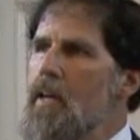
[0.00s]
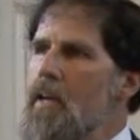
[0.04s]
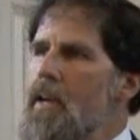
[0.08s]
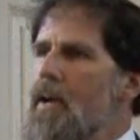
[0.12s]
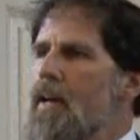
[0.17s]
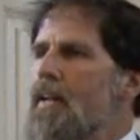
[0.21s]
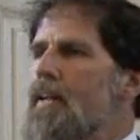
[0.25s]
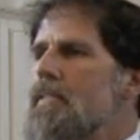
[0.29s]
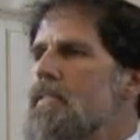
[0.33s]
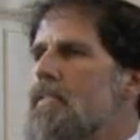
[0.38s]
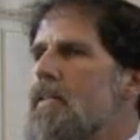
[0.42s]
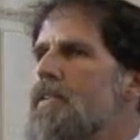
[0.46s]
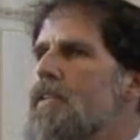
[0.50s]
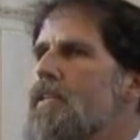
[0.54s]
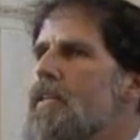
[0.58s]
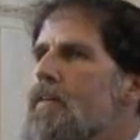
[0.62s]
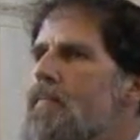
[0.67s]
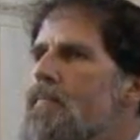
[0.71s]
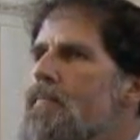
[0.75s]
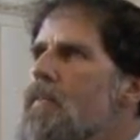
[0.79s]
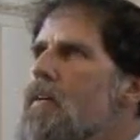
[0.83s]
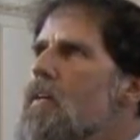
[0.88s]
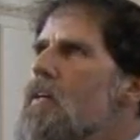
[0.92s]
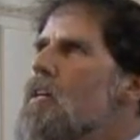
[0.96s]
And I said to
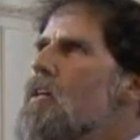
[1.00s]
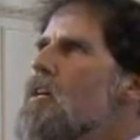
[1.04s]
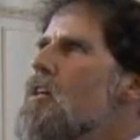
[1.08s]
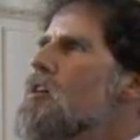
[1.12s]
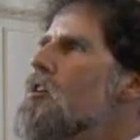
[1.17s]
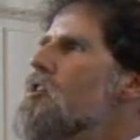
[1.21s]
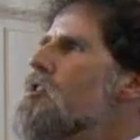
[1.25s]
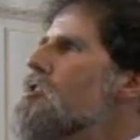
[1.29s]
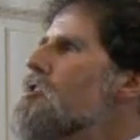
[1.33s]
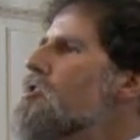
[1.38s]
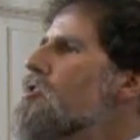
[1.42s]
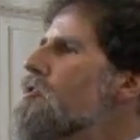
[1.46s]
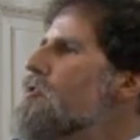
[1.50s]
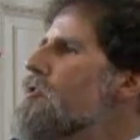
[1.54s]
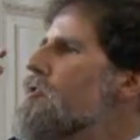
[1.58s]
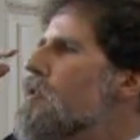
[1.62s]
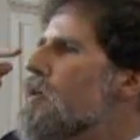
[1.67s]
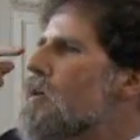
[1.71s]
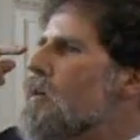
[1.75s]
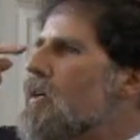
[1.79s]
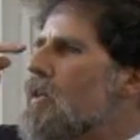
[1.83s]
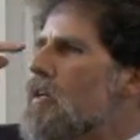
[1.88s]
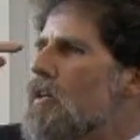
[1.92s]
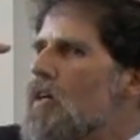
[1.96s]
them,
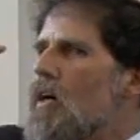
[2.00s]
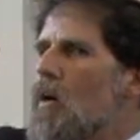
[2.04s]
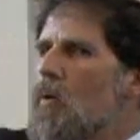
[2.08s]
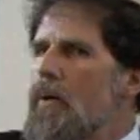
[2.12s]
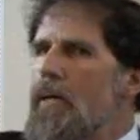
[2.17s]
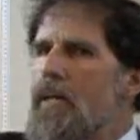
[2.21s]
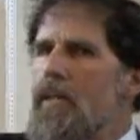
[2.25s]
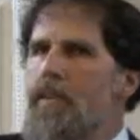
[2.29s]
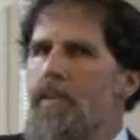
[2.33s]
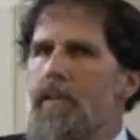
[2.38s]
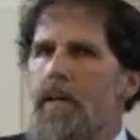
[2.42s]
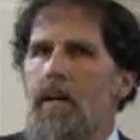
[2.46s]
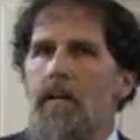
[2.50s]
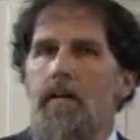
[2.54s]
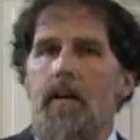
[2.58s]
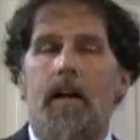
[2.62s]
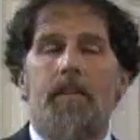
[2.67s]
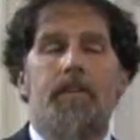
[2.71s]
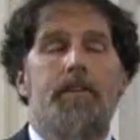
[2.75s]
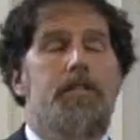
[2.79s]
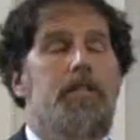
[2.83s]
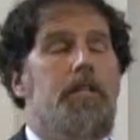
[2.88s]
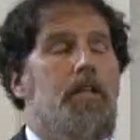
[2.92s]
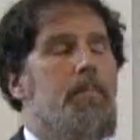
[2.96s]
you're going to go in there and
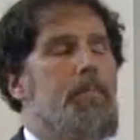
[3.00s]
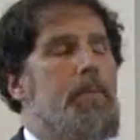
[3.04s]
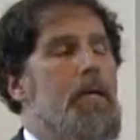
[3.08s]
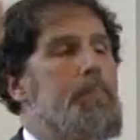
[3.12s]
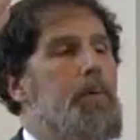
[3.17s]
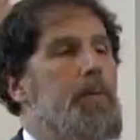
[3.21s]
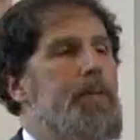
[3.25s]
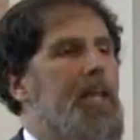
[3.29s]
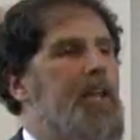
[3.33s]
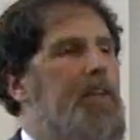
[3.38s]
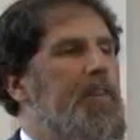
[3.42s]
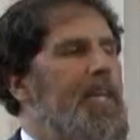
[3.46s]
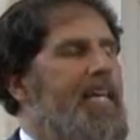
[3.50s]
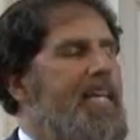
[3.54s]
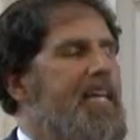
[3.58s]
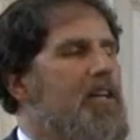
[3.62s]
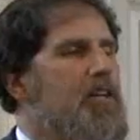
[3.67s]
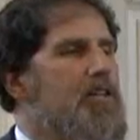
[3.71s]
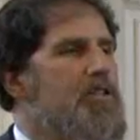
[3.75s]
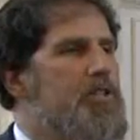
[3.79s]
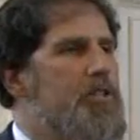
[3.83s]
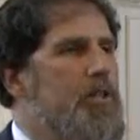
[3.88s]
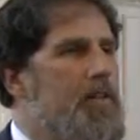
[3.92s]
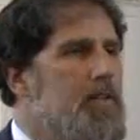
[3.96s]
there's going to be people that think
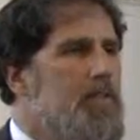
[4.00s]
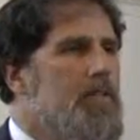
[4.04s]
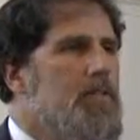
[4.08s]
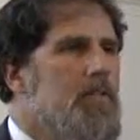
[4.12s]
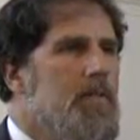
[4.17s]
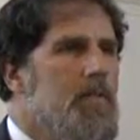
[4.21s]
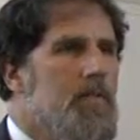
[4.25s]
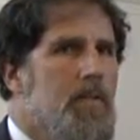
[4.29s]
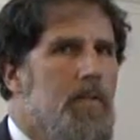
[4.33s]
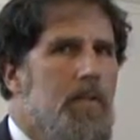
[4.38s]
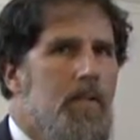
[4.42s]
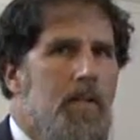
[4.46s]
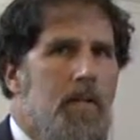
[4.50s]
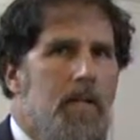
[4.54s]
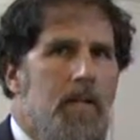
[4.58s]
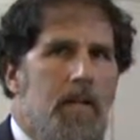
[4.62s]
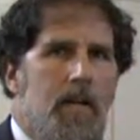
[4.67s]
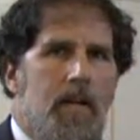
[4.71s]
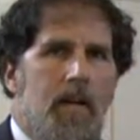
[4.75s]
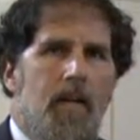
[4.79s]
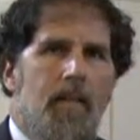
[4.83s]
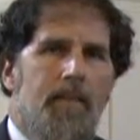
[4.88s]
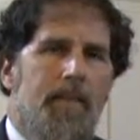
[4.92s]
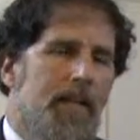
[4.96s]
you're dirt,
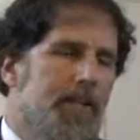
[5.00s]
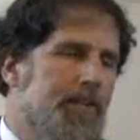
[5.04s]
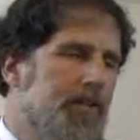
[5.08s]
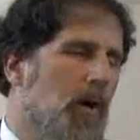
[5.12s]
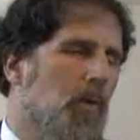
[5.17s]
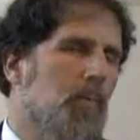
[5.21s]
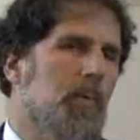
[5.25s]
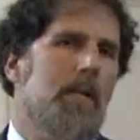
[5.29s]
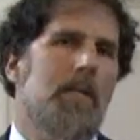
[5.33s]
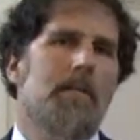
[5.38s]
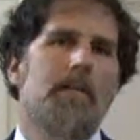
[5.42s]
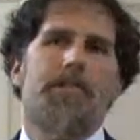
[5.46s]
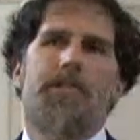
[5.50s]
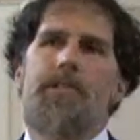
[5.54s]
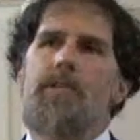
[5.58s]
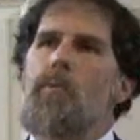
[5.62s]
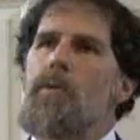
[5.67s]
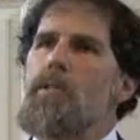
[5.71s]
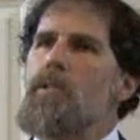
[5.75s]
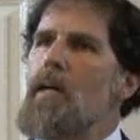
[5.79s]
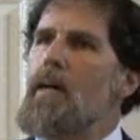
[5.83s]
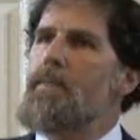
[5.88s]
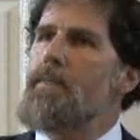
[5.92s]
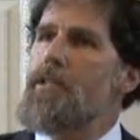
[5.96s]
that don't want to listen to
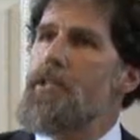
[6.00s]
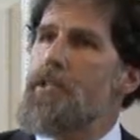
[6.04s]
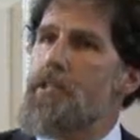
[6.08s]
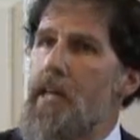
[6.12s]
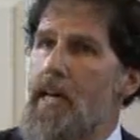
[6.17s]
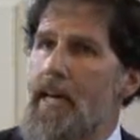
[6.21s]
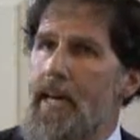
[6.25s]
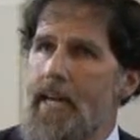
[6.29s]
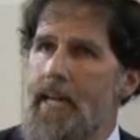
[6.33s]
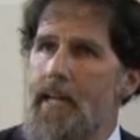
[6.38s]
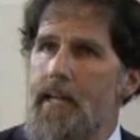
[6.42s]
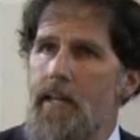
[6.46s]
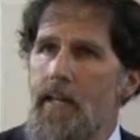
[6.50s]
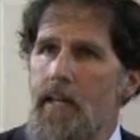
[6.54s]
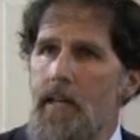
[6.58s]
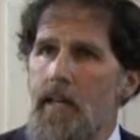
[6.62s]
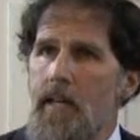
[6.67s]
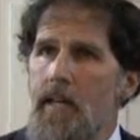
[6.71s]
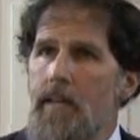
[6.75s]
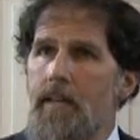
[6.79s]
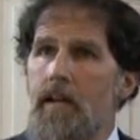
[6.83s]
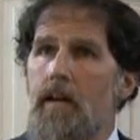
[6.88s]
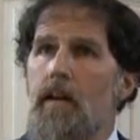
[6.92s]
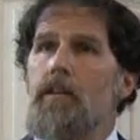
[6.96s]
what you have to say,
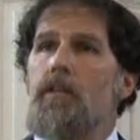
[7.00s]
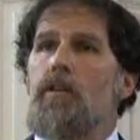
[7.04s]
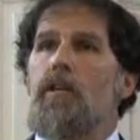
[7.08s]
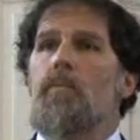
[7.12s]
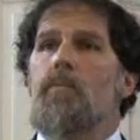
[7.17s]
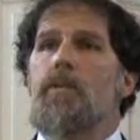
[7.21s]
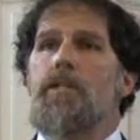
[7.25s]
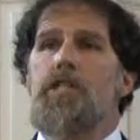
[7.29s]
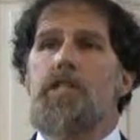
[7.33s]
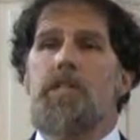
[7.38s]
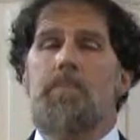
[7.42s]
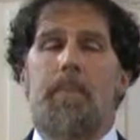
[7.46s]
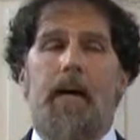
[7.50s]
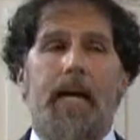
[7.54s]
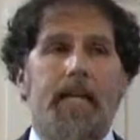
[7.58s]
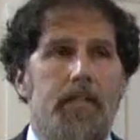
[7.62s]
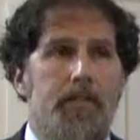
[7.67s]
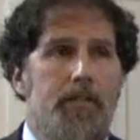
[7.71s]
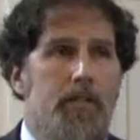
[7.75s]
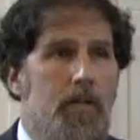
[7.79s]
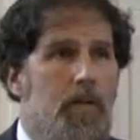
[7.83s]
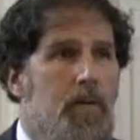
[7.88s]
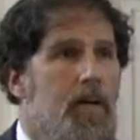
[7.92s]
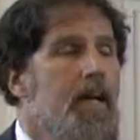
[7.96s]
that aren't going to respect
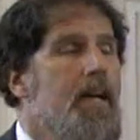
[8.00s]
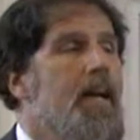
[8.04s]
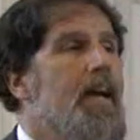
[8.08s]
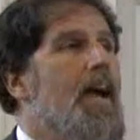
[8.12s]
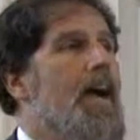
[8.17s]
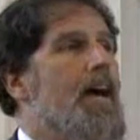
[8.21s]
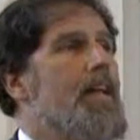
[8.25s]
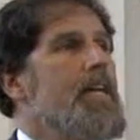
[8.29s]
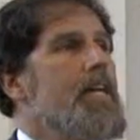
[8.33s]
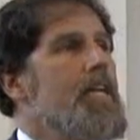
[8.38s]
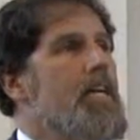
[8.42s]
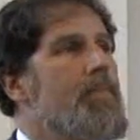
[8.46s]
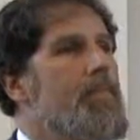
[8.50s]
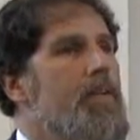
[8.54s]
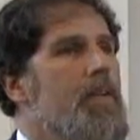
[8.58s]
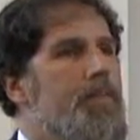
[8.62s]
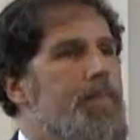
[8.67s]
you, and even if